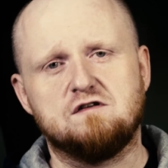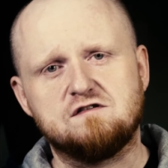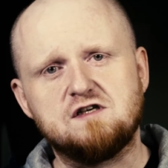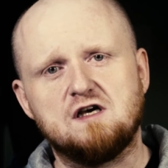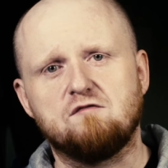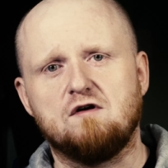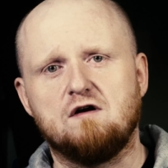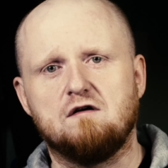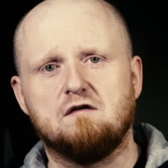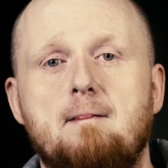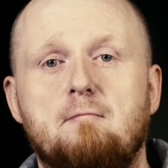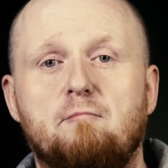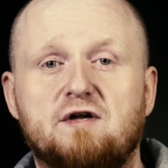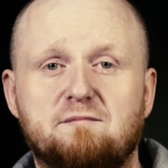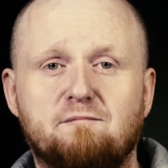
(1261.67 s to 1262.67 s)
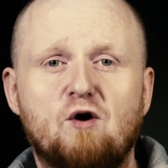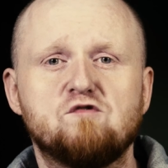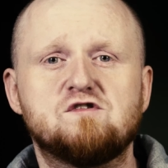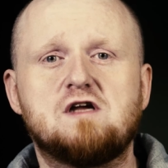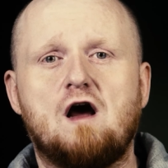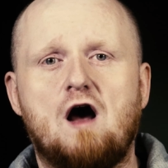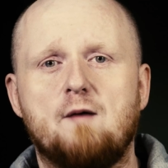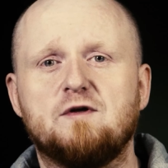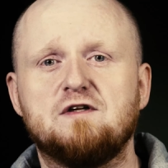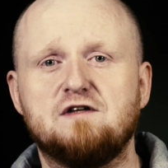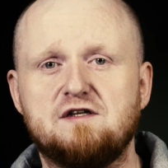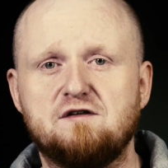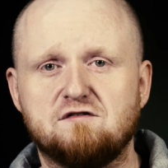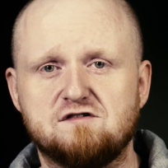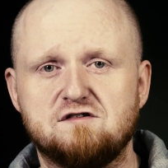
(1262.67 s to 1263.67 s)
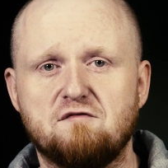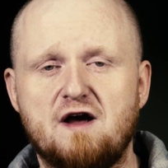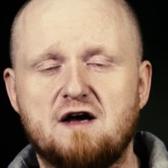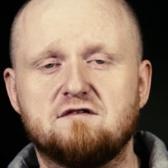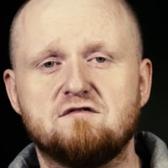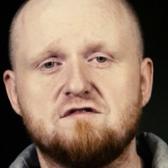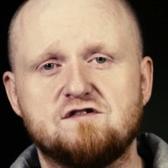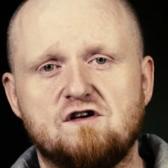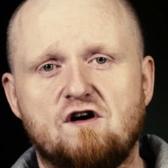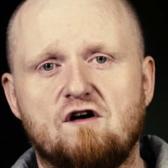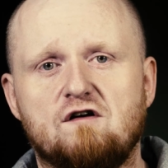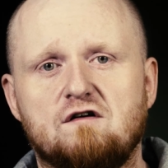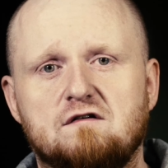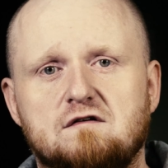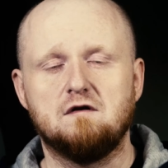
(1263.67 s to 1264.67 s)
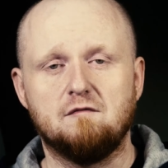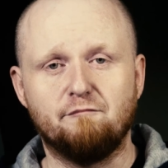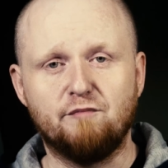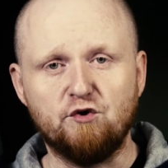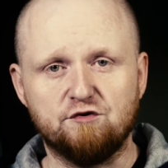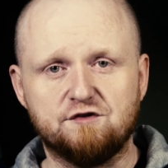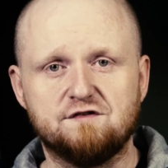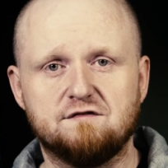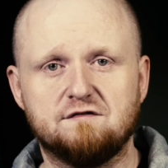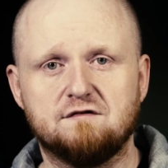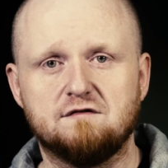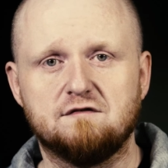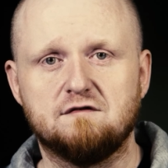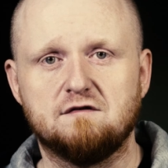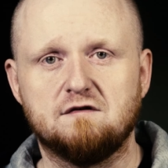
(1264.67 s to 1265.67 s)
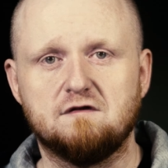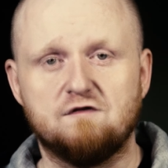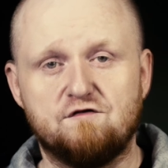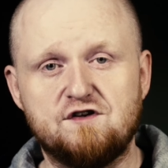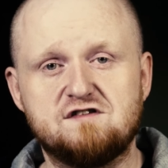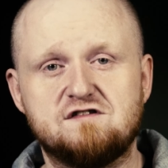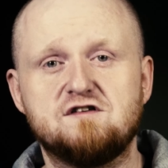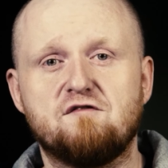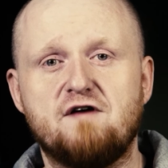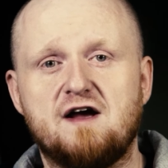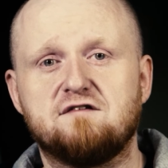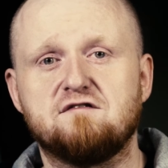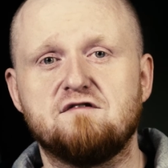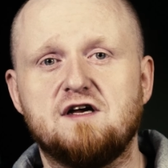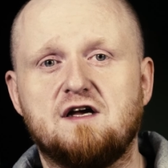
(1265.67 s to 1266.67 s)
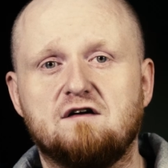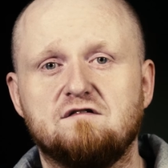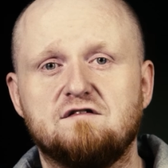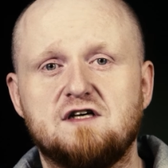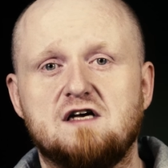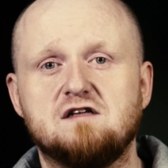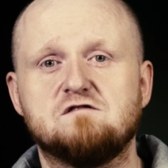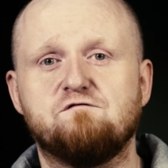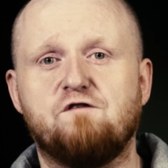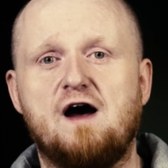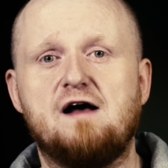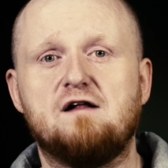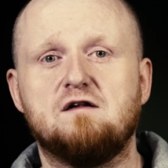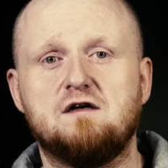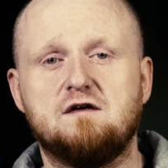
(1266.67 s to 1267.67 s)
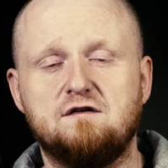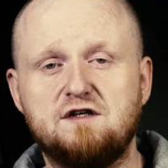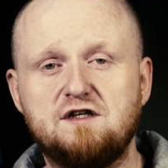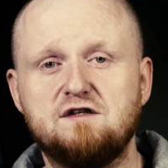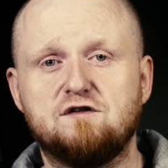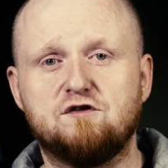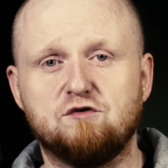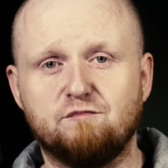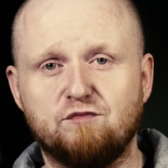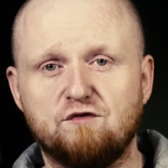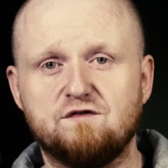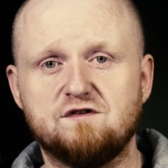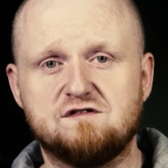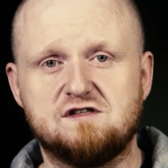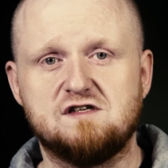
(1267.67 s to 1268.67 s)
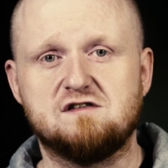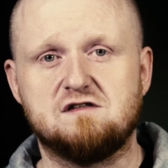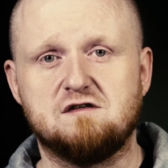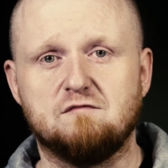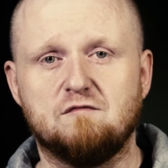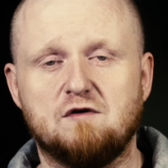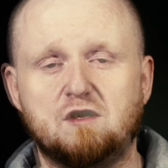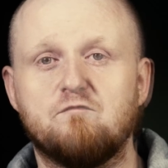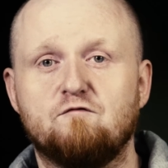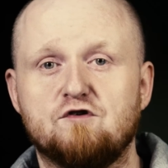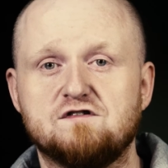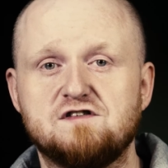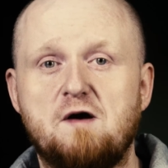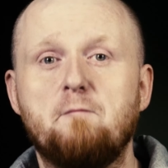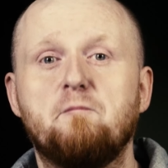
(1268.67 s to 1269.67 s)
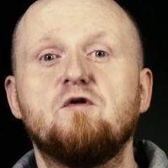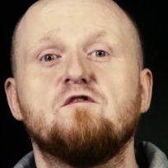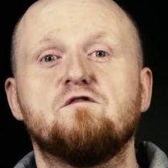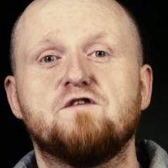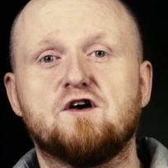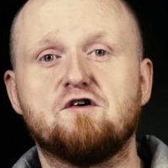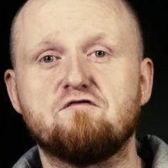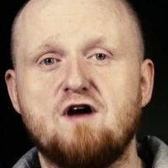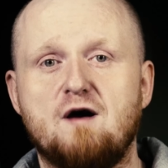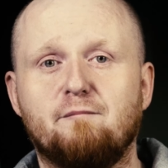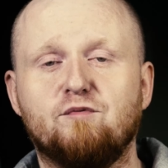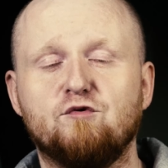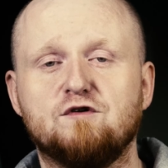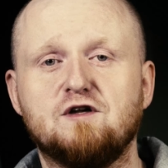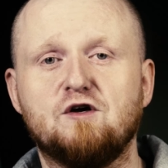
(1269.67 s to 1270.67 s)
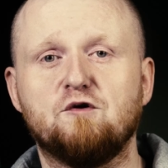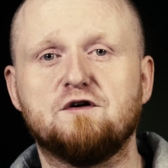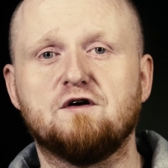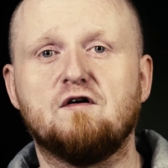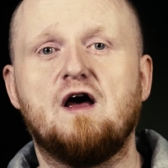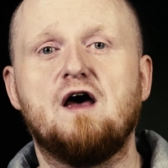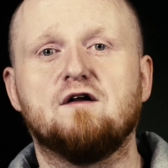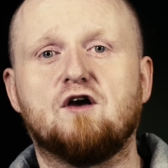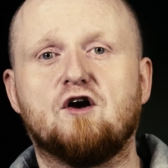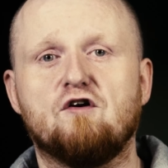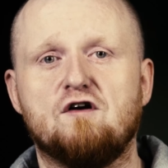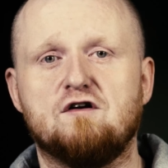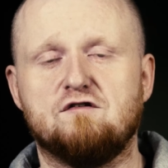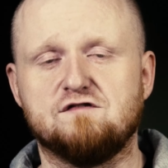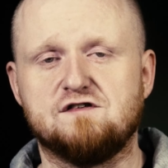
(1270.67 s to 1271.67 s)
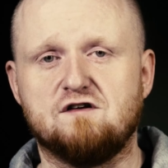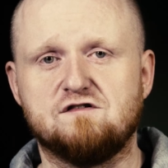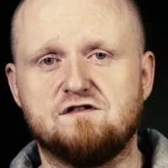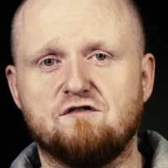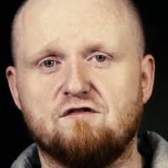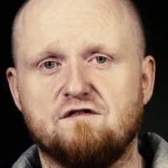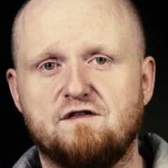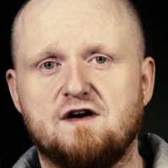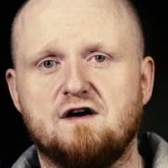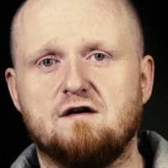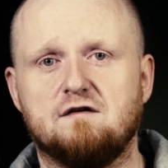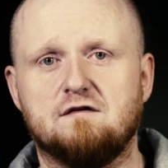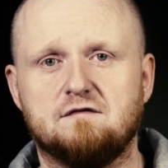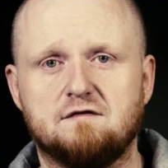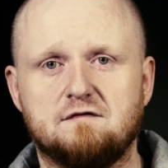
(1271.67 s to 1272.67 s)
etc. But most common Linux directories are boot. This directory contains files needed to boot the system. For example, the grub bootloader and kernels are stored there.